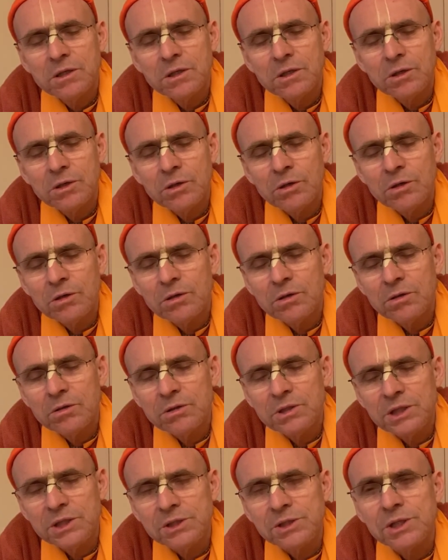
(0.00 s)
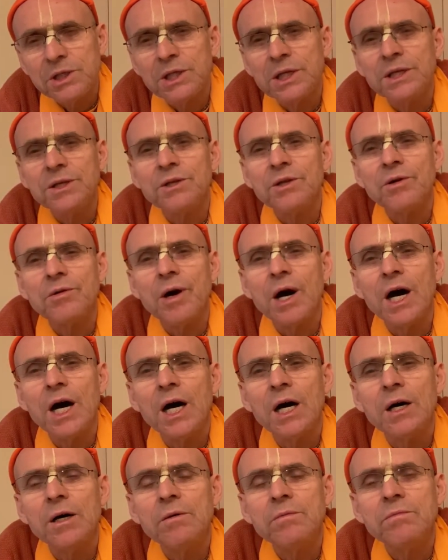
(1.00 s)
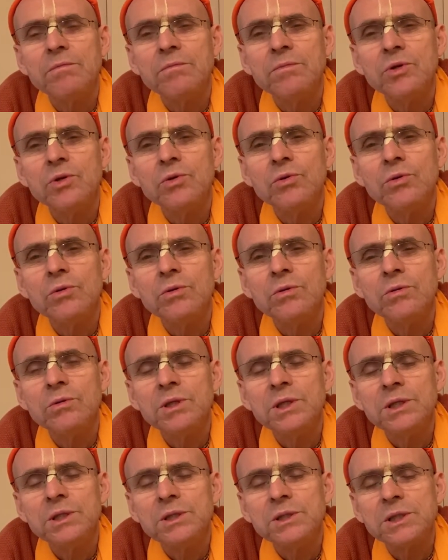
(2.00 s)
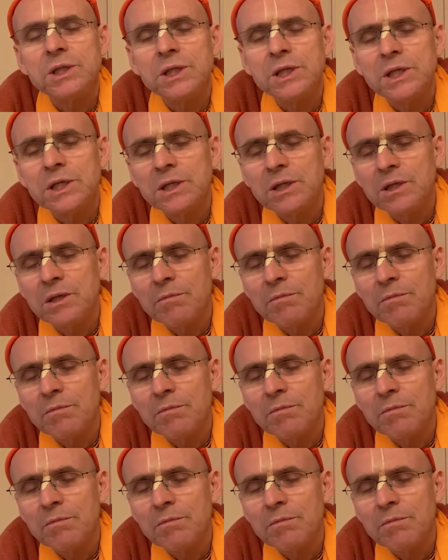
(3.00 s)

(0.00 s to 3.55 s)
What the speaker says: Oh Nityānanda Ram, oh Nityānanda